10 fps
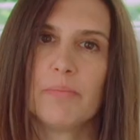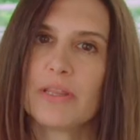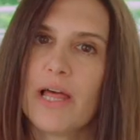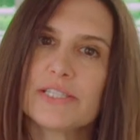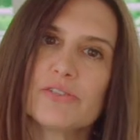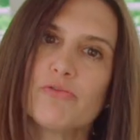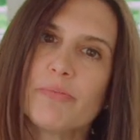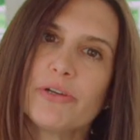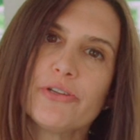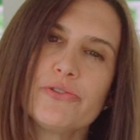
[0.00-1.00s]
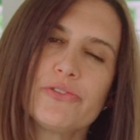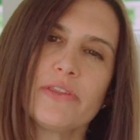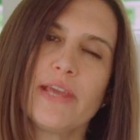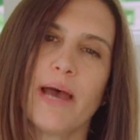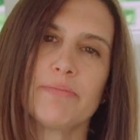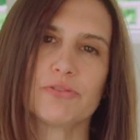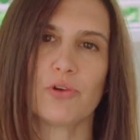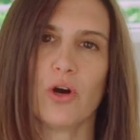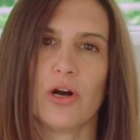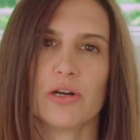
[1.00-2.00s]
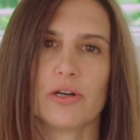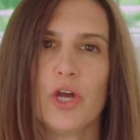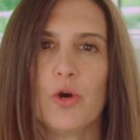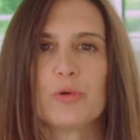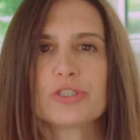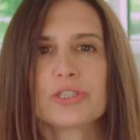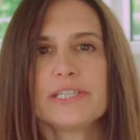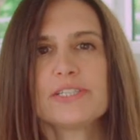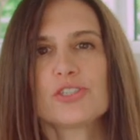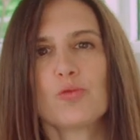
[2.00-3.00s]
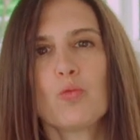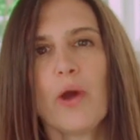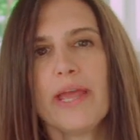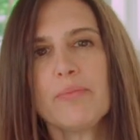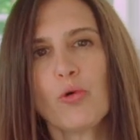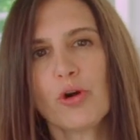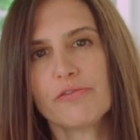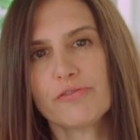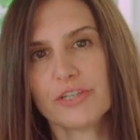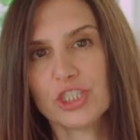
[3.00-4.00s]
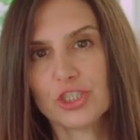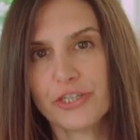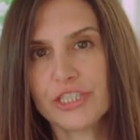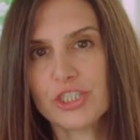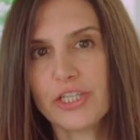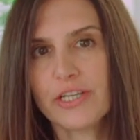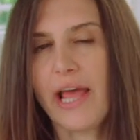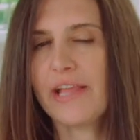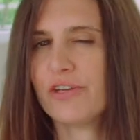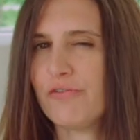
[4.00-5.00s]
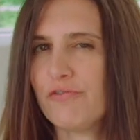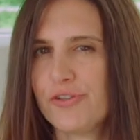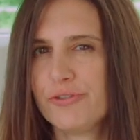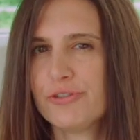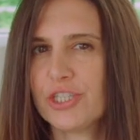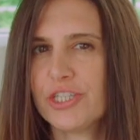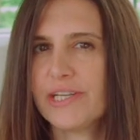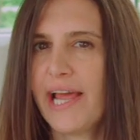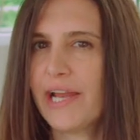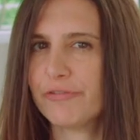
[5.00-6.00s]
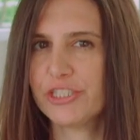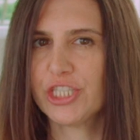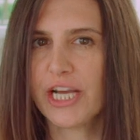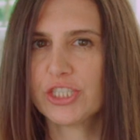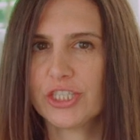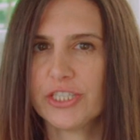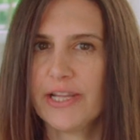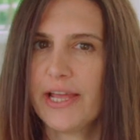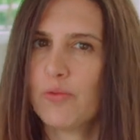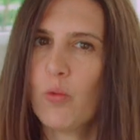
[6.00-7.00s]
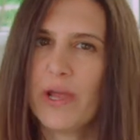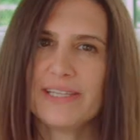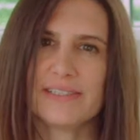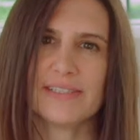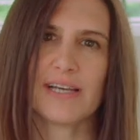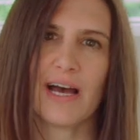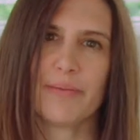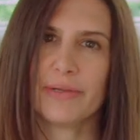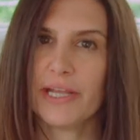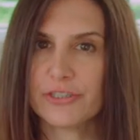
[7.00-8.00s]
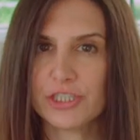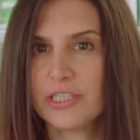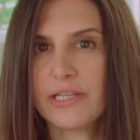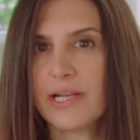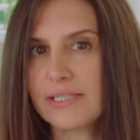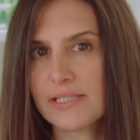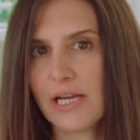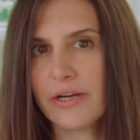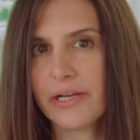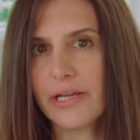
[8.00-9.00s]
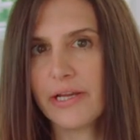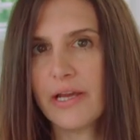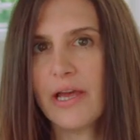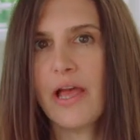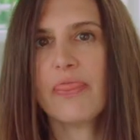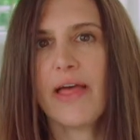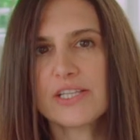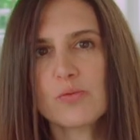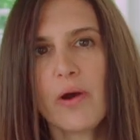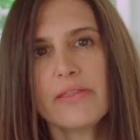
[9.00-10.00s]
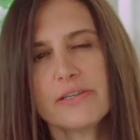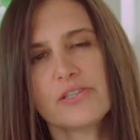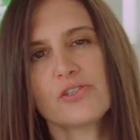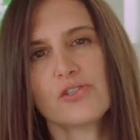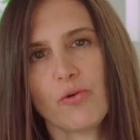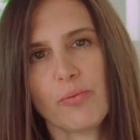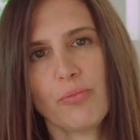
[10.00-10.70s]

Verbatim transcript: But lots of women are using the apps wrong, which leads to way more frustration and confusion and rejection and wasted time and energy than necessary. That's why this is so